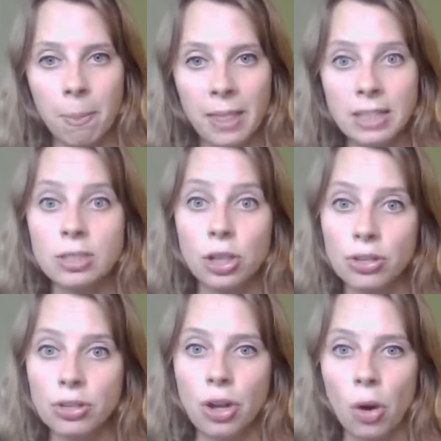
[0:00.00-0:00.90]
it's good
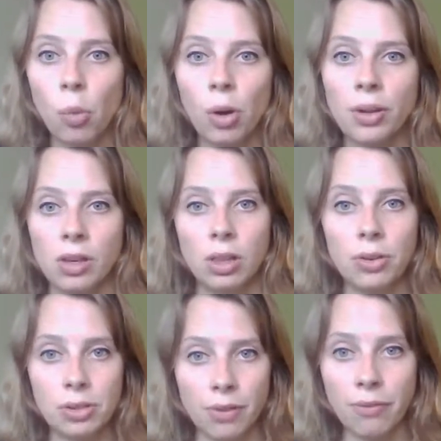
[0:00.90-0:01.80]
to know what your
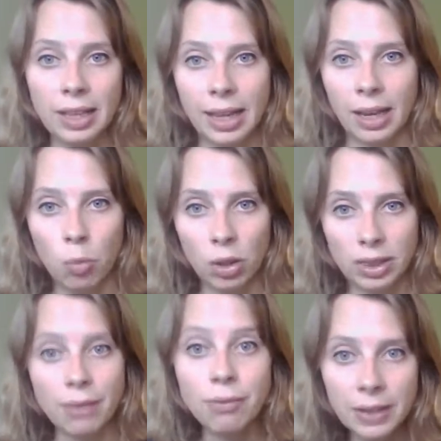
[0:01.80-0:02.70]
learners are feeling and what
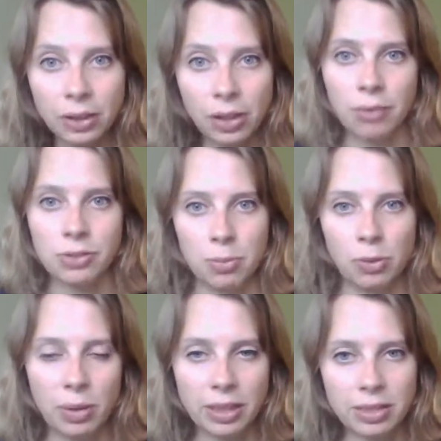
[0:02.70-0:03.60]
they feel comfortable
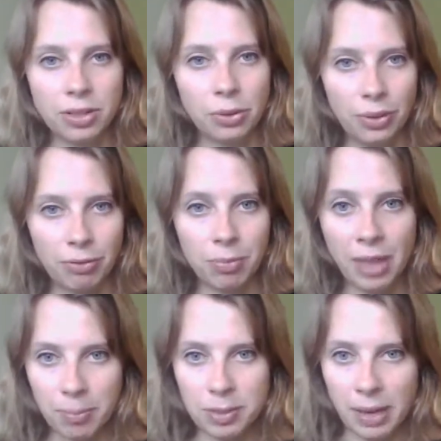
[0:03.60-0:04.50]
with. So from
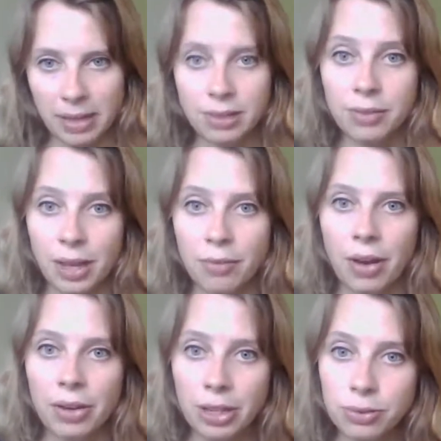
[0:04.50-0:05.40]
that perspective, they're
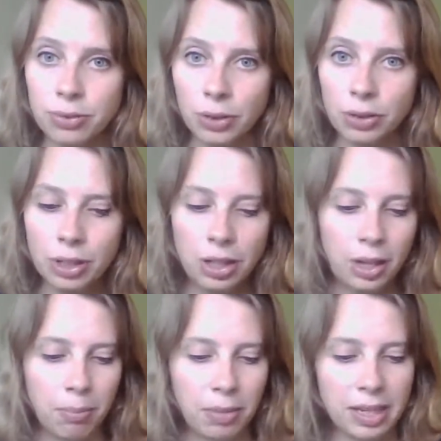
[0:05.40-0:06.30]
very useful.
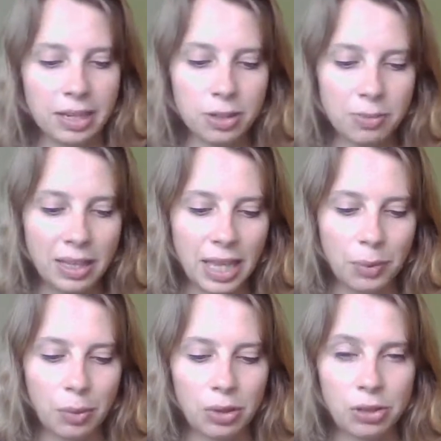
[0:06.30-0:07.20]
But it does mean that
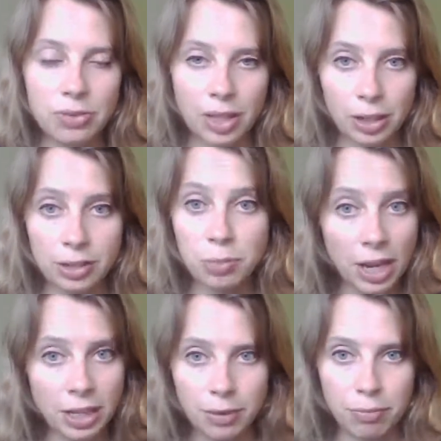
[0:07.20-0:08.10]
we were using a
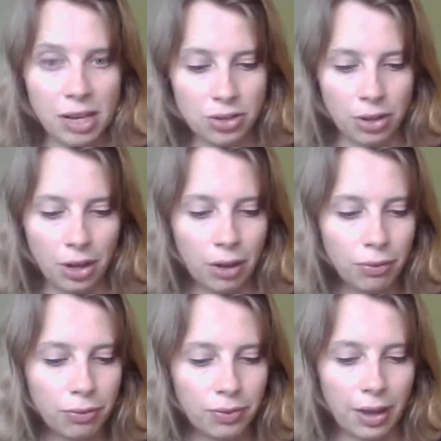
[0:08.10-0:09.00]
subjective measure
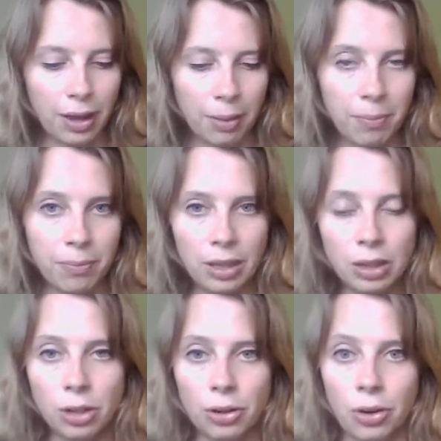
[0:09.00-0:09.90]
of
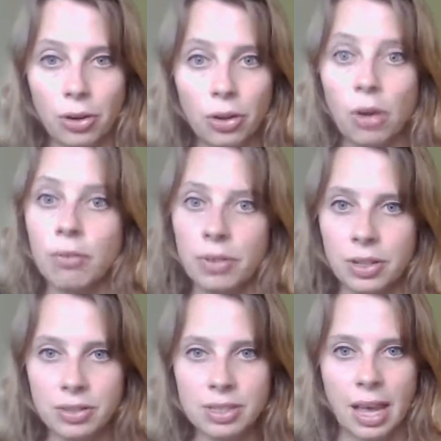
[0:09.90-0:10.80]
learner
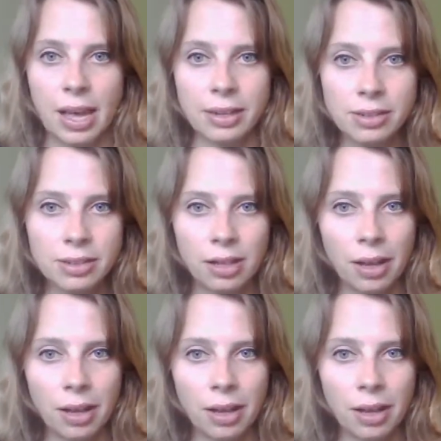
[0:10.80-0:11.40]
confidence and